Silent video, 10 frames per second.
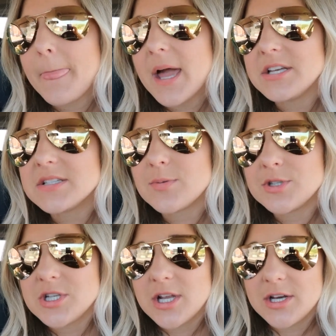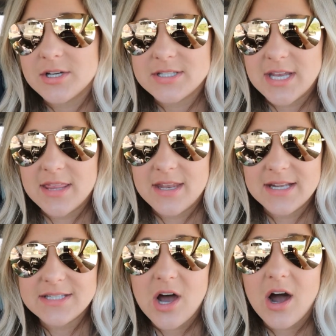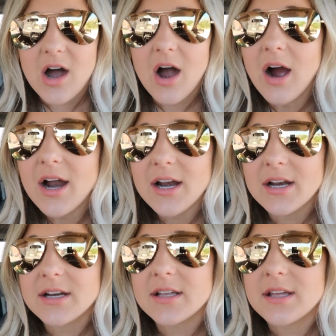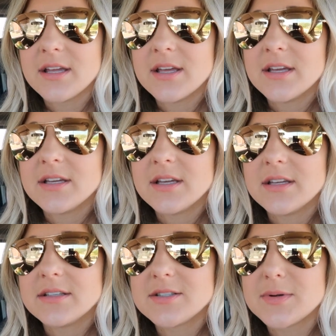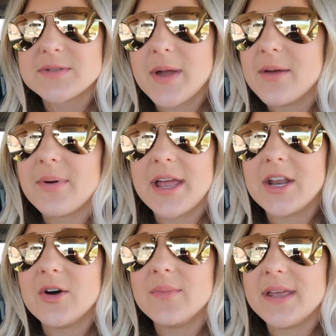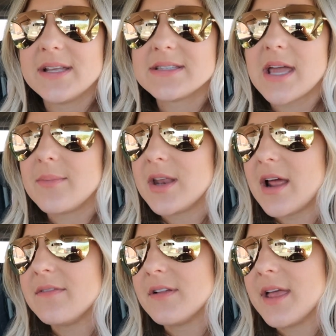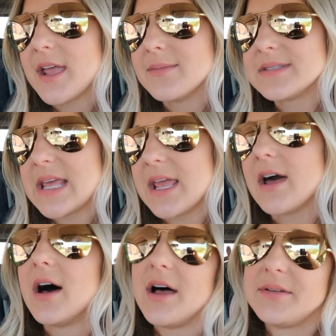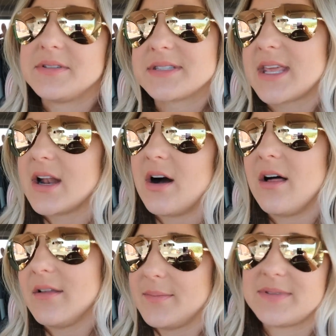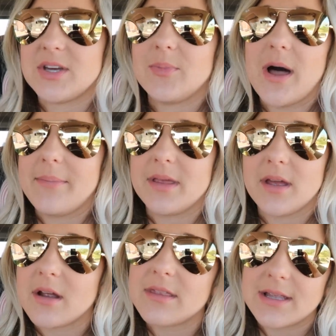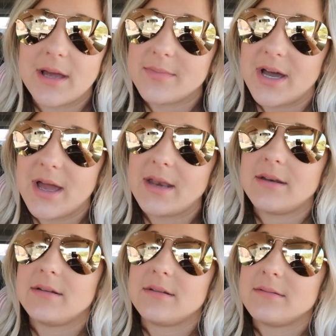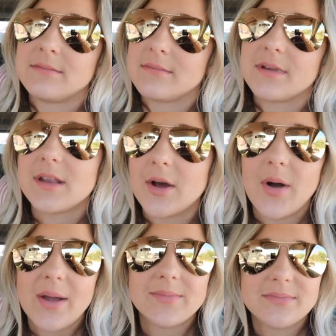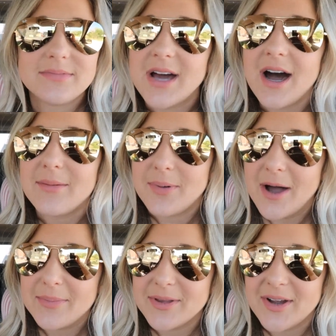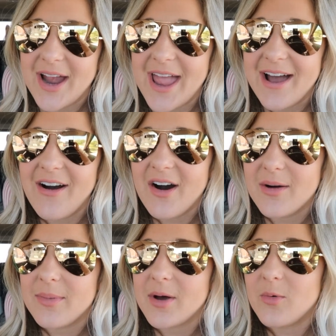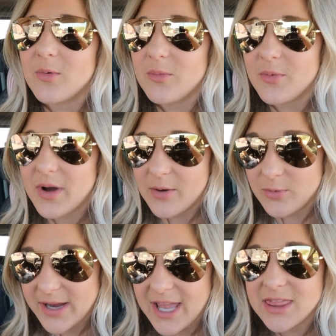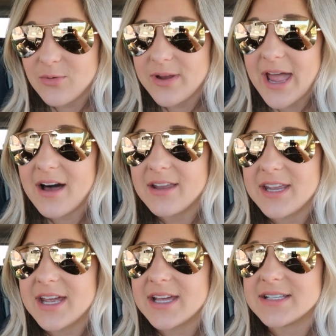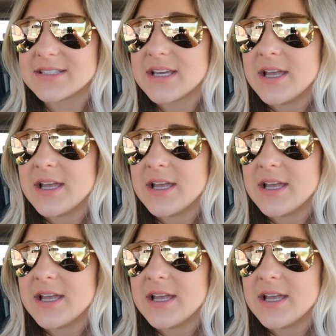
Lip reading: I just want you to understand that it's hard to respond, and by no means, I mean, I feel like I'm saying, oh, just get all, I'm so popular. That I'm not, you know, I'm not popular at all. But and the reality is,